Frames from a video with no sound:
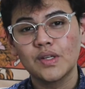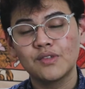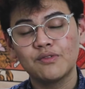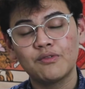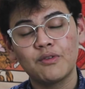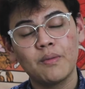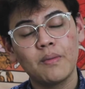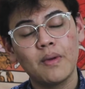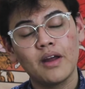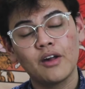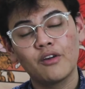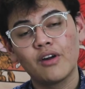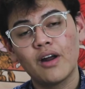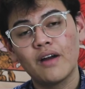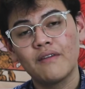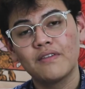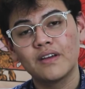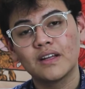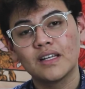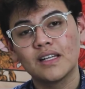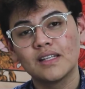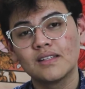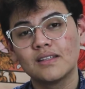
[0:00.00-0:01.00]
is from my
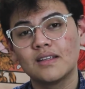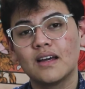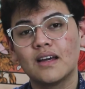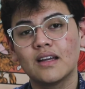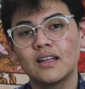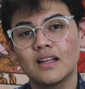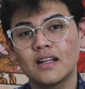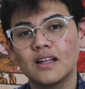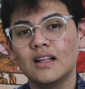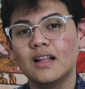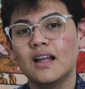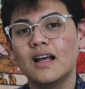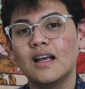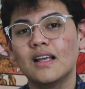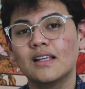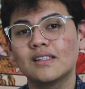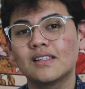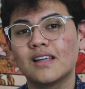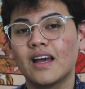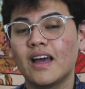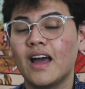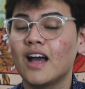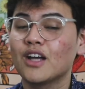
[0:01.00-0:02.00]
graphic design
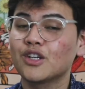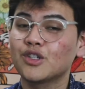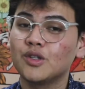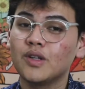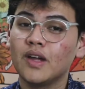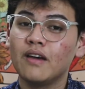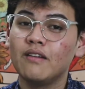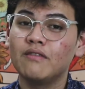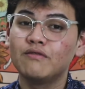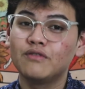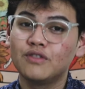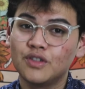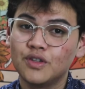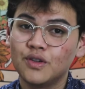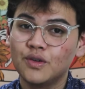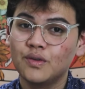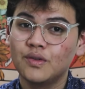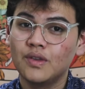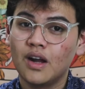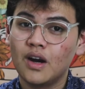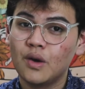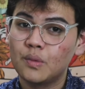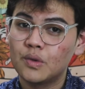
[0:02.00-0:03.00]
class. I actually have
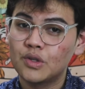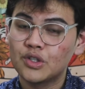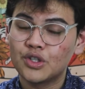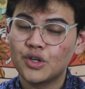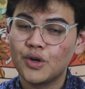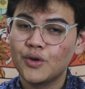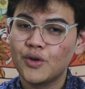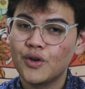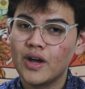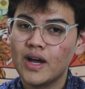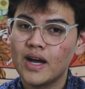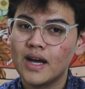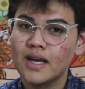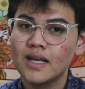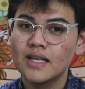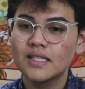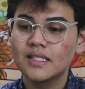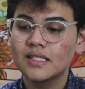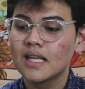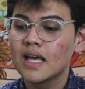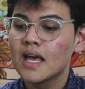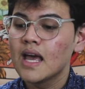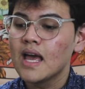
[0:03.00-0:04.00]
two that I'm gonna show you
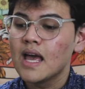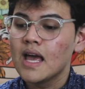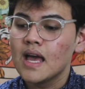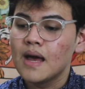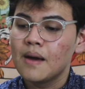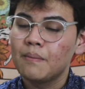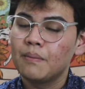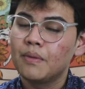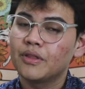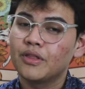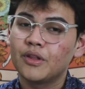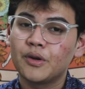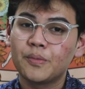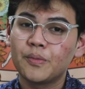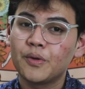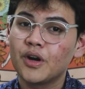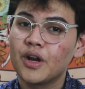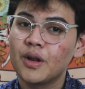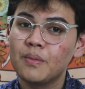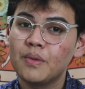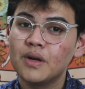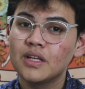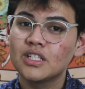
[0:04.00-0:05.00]
guys, but they're
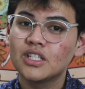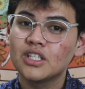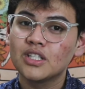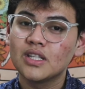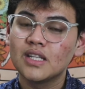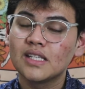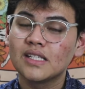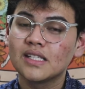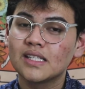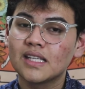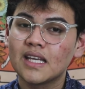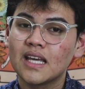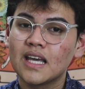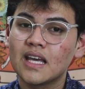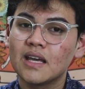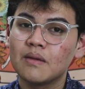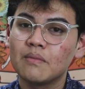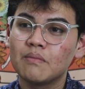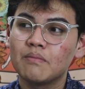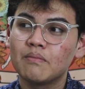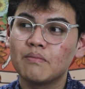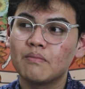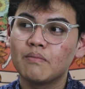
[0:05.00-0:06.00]
pretty much the
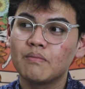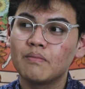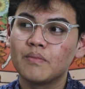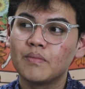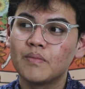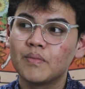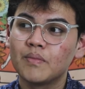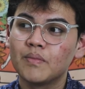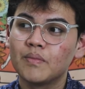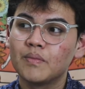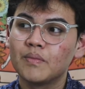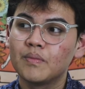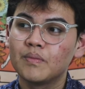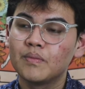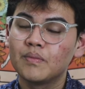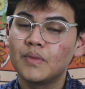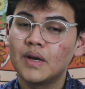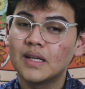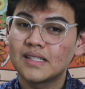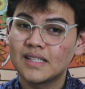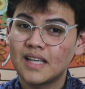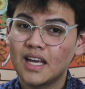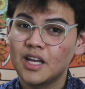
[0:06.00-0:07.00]
same
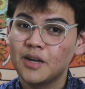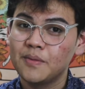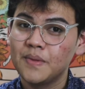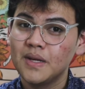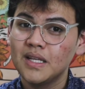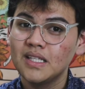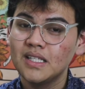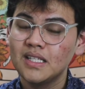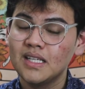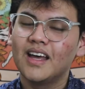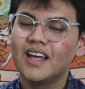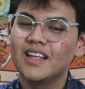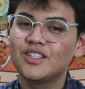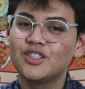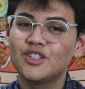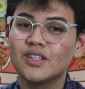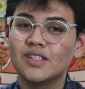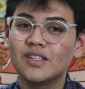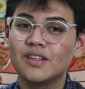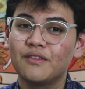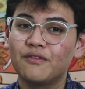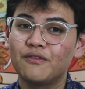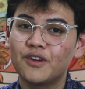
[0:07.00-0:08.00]
assignment. It's
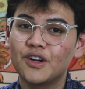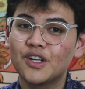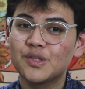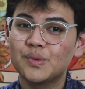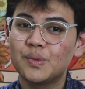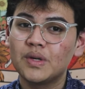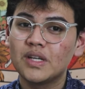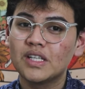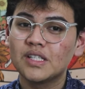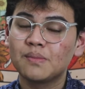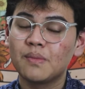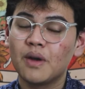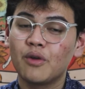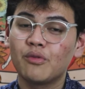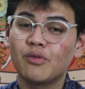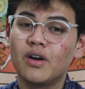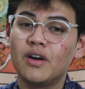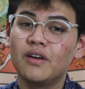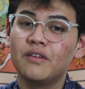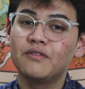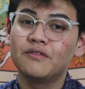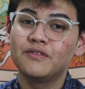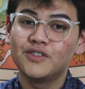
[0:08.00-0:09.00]
just the first one is my
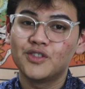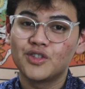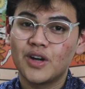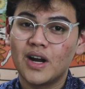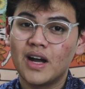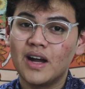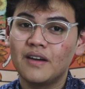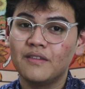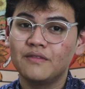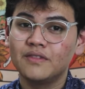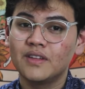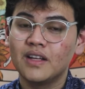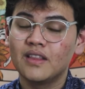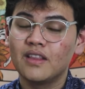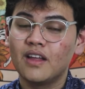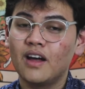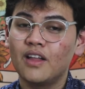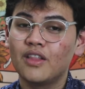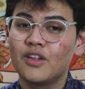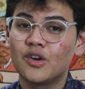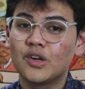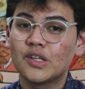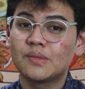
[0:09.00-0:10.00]
rough draft and the
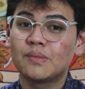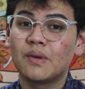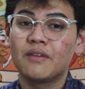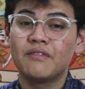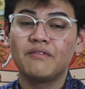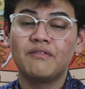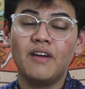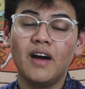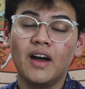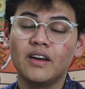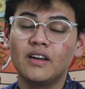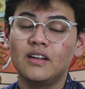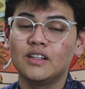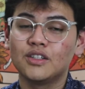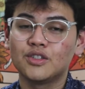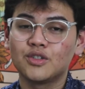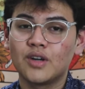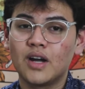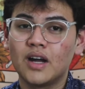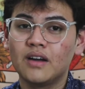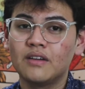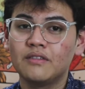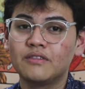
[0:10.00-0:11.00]
other is my final
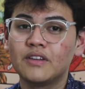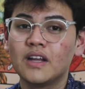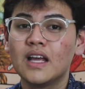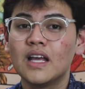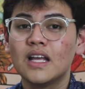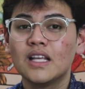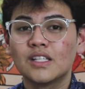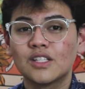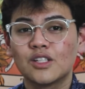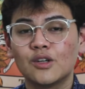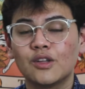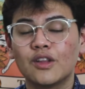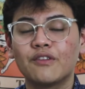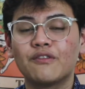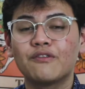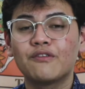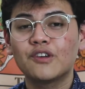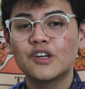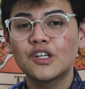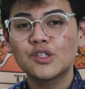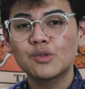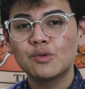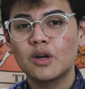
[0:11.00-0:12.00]
draft. So the
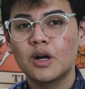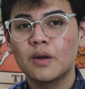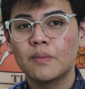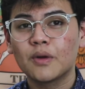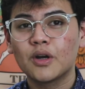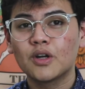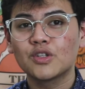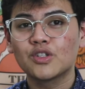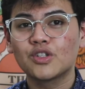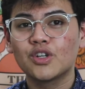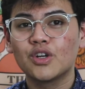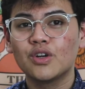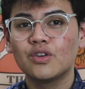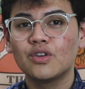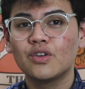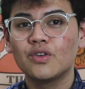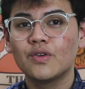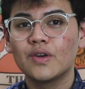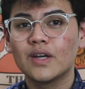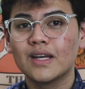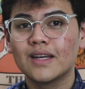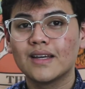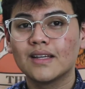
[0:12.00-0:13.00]
first one I'm gonna show
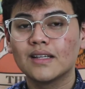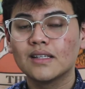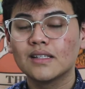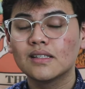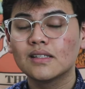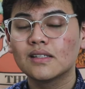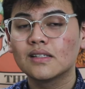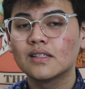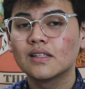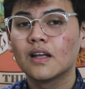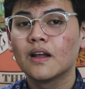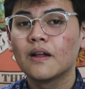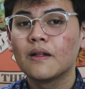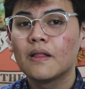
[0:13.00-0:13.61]
you is